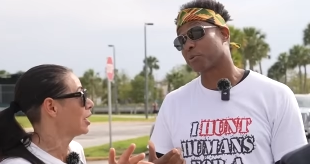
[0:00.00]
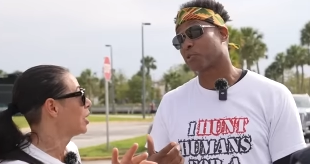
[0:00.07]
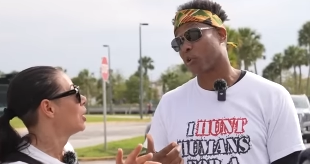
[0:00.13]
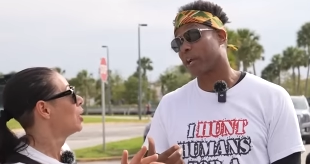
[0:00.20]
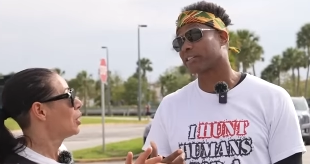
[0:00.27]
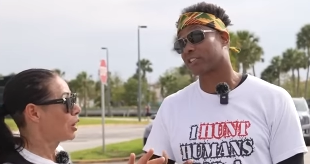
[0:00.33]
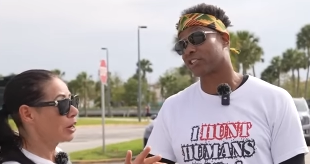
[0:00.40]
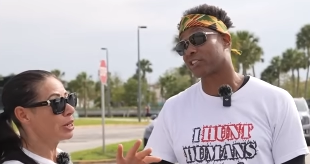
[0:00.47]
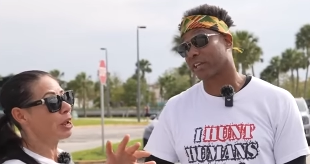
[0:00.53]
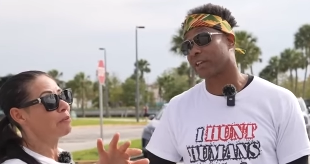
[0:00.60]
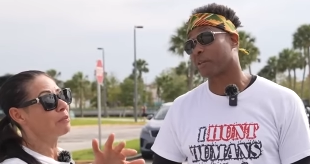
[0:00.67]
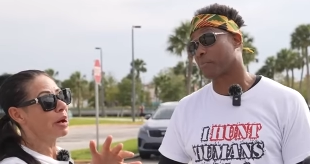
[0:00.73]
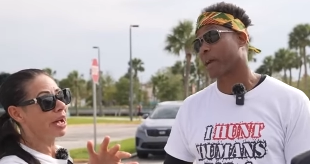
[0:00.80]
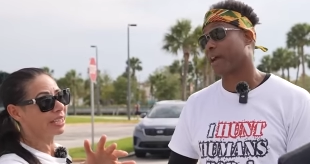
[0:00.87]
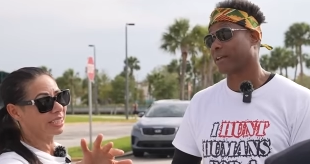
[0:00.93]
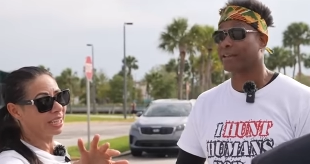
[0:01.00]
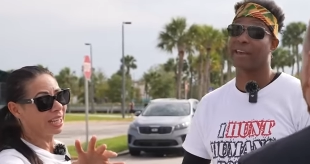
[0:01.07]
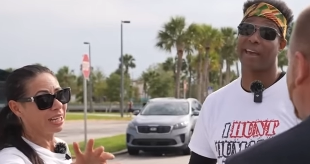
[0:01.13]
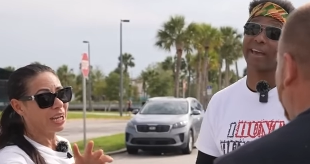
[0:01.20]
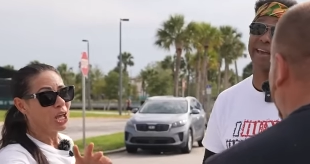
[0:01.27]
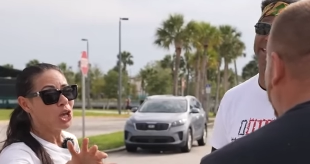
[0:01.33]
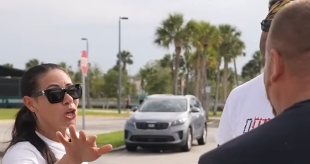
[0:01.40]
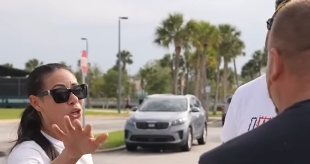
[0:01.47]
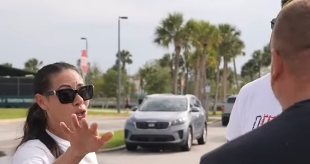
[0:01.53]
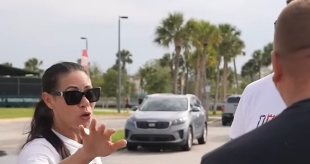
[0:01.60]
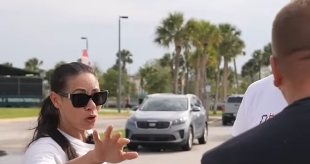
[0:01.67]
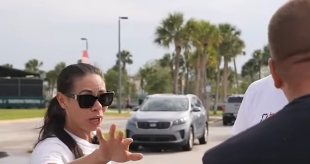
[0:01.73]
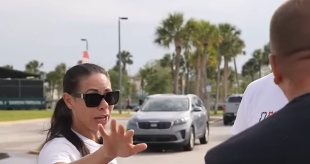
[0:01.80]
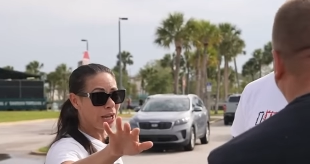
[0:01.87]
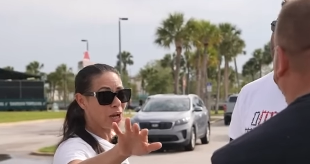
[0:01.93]
Speaker 1: some crazy boxing. Yeah, you was
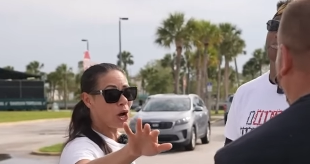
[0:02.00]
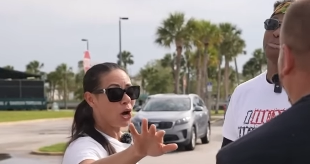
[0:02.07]
you can